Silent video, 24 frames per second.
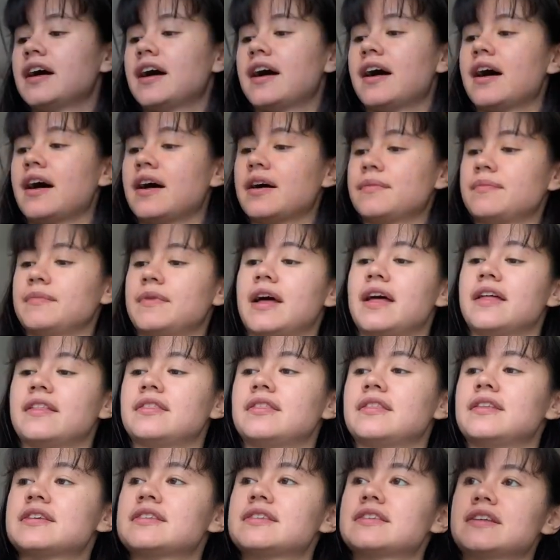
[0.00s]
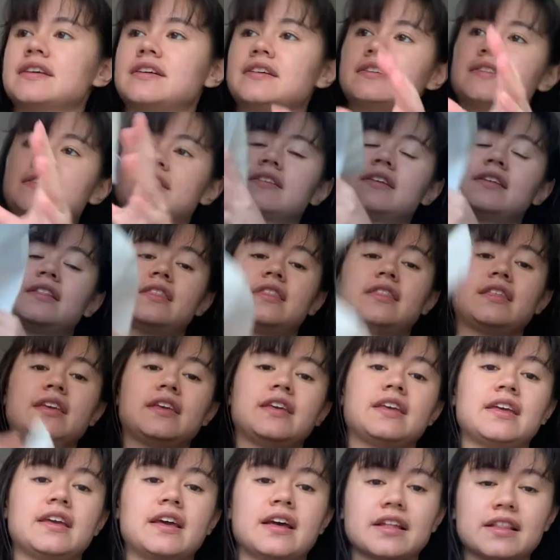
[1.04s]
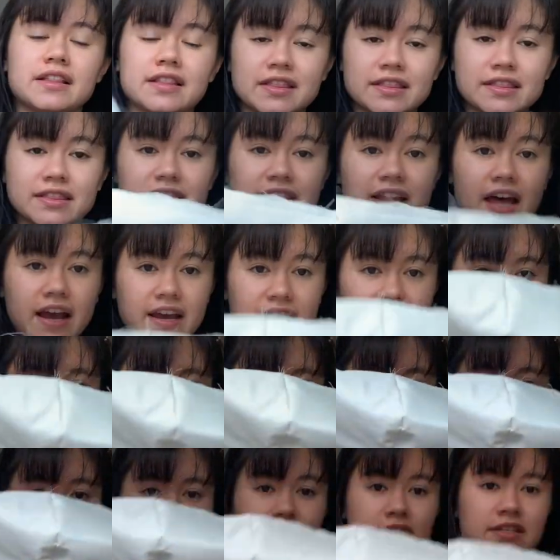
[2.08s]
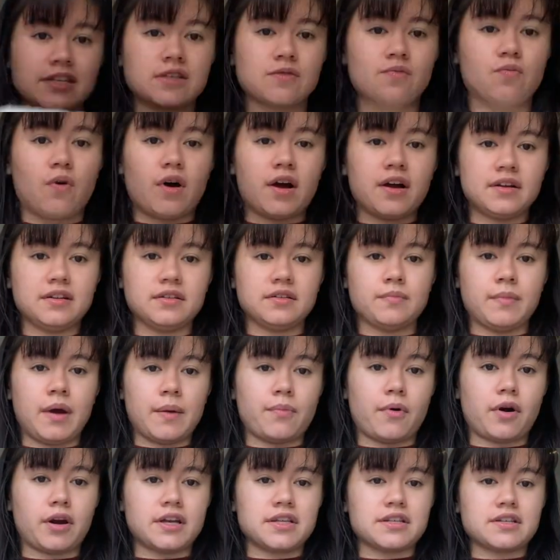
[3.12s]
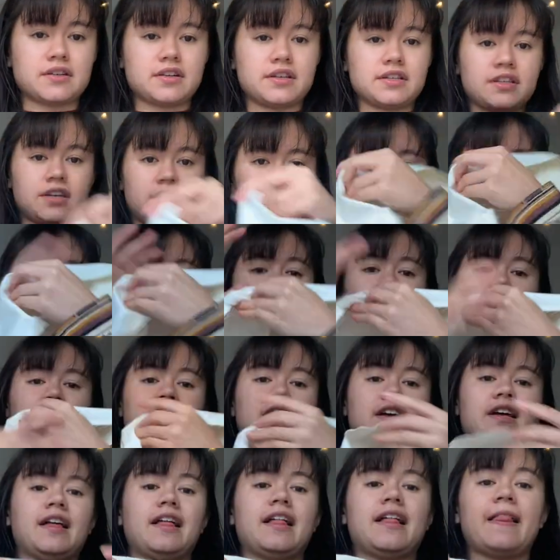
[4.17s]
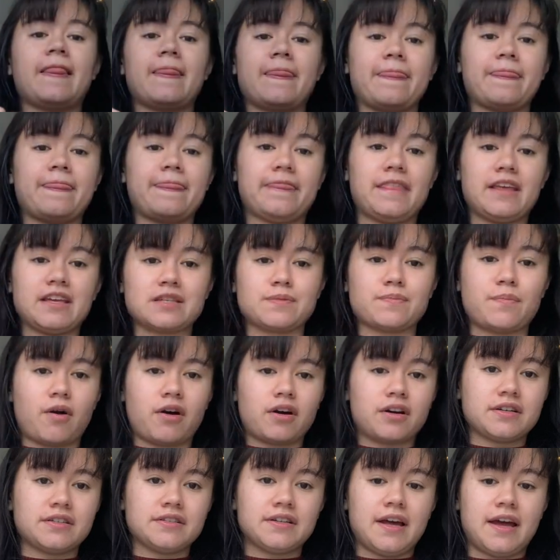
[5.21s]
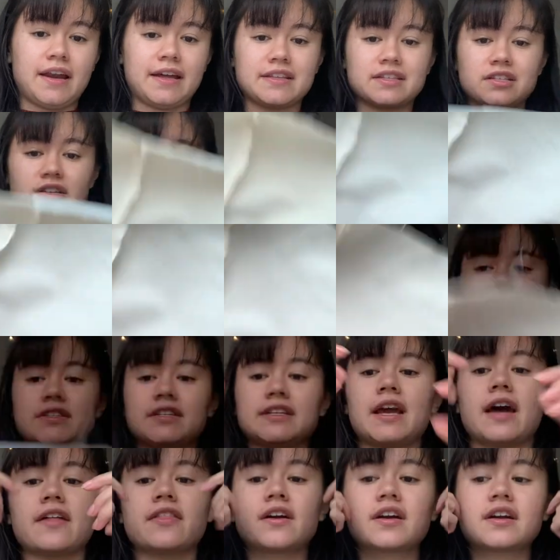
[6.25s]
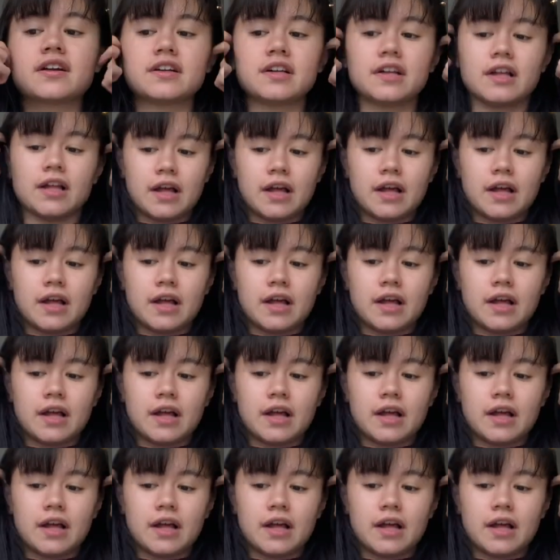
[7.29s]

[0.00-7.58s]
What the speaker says: and this is the lining. So this is what my body's gonna touch this part, and it's gonna be sewn together.